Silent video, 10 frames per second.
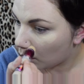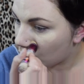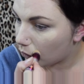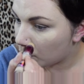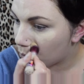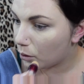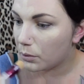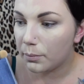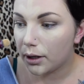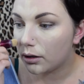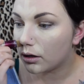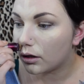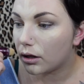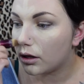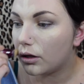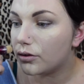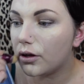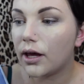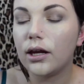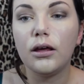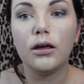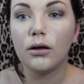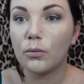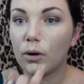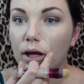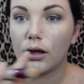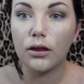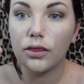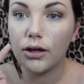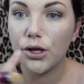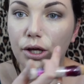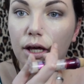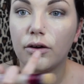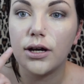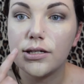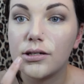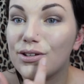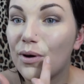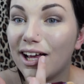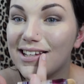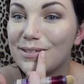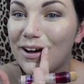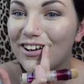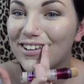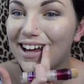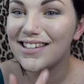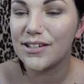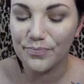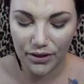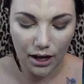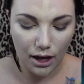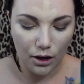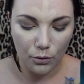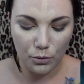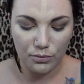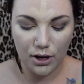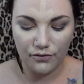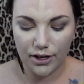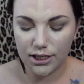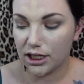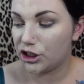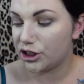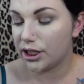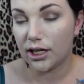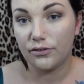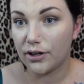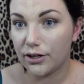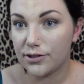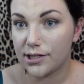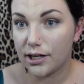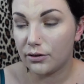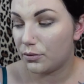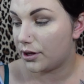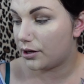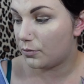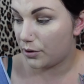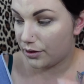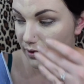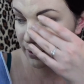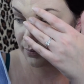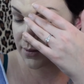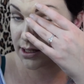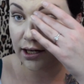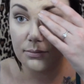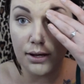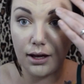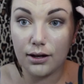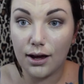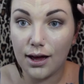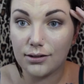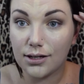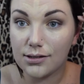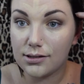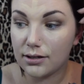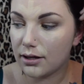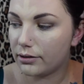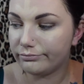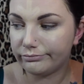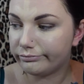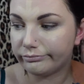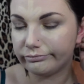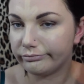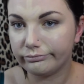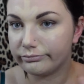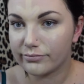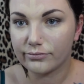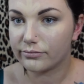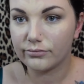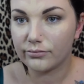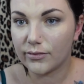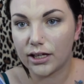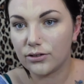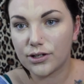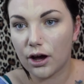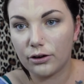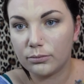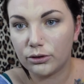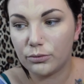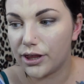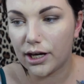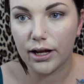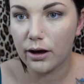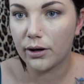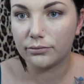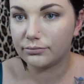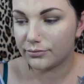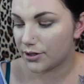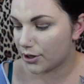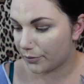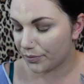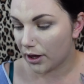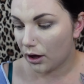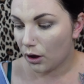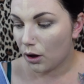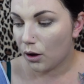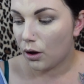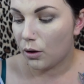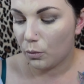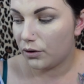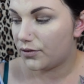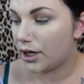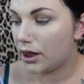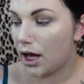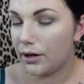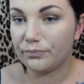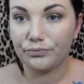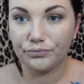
and then pop a bit into anywhere that you get creases. So I get smile lines with my foundation, and if I don't set it with setting powder and concealer, it looks horrible within an hour. So we've done that.